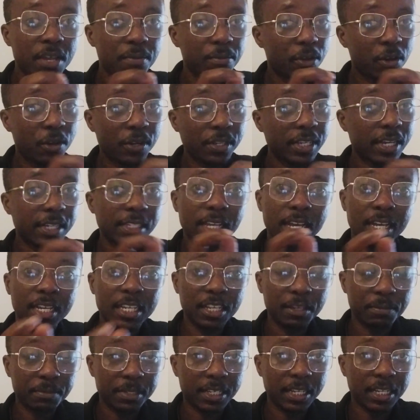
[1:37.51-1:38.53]
Because as I
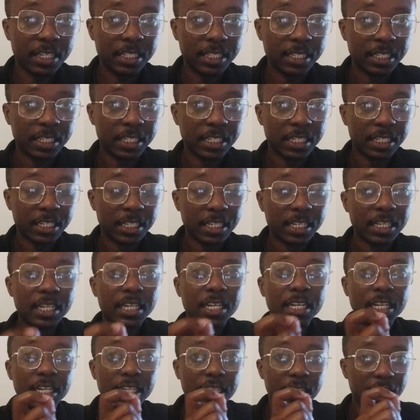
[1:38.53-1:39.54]
keep saying,
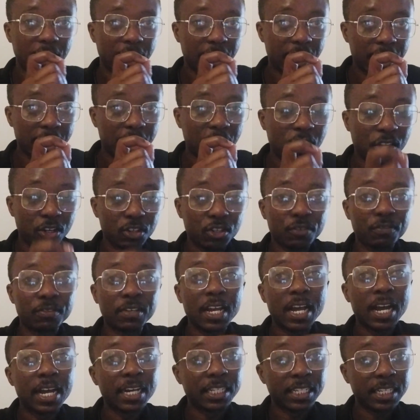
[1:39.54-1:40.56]
there are a lot of
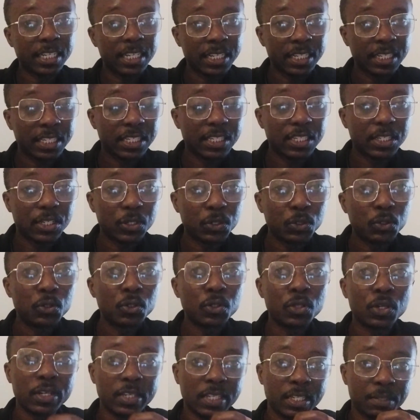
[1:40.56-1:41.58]
Ghanaians
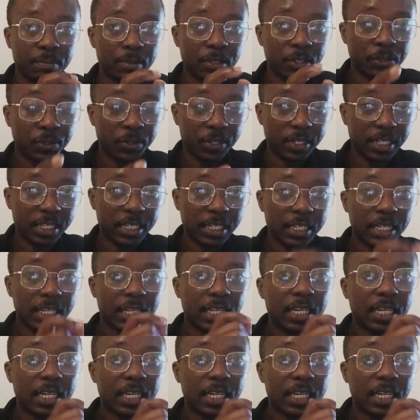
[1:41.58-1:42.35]
who don't speak tree.